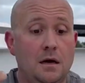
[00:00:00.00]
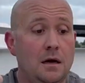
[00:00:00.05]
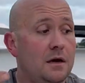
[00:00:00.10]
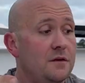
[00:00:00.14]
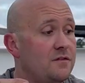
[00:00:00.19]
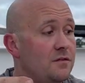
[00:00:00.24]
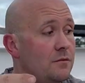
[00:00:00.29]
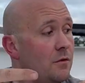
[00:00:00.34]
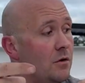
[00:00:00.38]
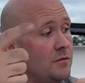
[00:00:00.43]

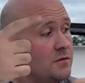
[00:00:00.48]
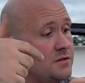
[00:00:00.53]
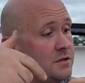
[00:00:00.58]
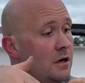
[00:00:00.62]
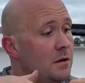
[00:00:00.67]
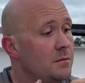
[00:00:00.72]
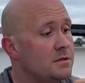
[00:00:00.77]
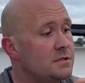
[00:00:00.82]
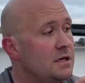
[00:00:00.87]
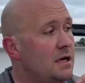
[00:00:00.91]
right, so we're on the
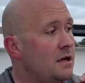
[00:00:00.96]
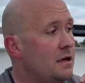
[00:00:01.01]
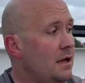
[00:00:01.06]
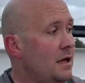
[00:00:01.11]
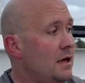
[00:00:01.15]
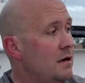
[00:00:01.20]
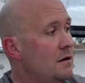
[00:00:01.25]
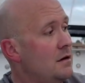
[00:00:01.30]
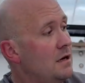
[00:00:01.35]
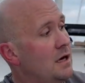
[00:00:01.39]
starboard side
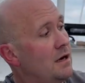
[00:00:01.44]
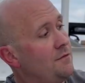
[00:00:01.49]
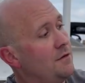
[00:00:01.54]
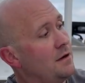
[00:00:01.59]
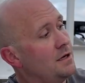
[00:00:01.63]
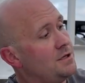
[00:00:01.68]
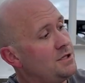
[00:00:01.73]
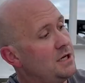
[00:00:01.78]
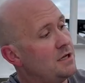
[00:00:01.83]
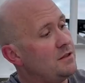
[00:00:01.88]
now. I've
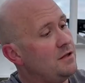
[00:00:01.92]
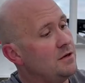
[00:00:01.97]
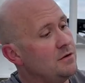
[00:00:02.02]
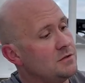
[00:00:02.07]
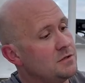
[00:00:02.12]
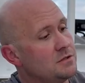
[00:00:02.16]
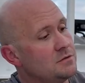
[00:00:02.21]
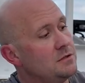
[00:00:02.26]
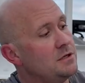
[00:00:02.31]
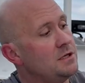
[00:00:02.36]
already checked
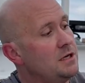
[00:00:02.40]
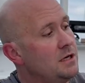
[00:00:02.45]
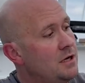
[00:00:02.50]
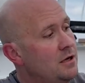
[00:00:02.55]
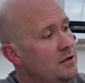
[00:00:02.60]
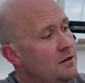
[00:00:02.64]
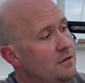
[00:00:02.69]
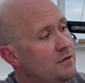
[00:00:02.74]
those 3.